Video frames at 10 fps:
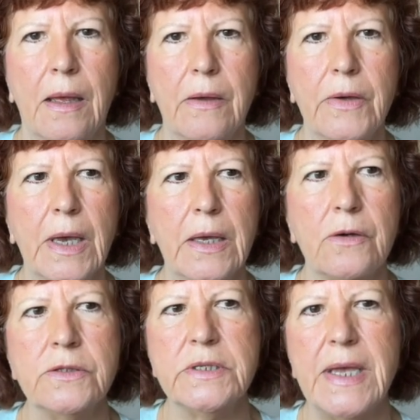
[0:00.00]
Okay,
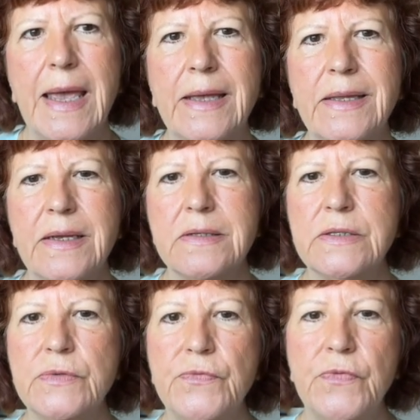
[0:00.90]
on to
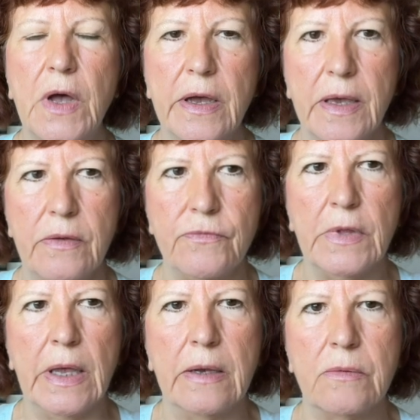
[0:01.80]
Annex 5
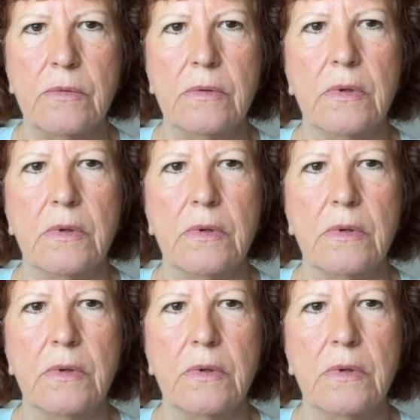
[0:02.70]
now.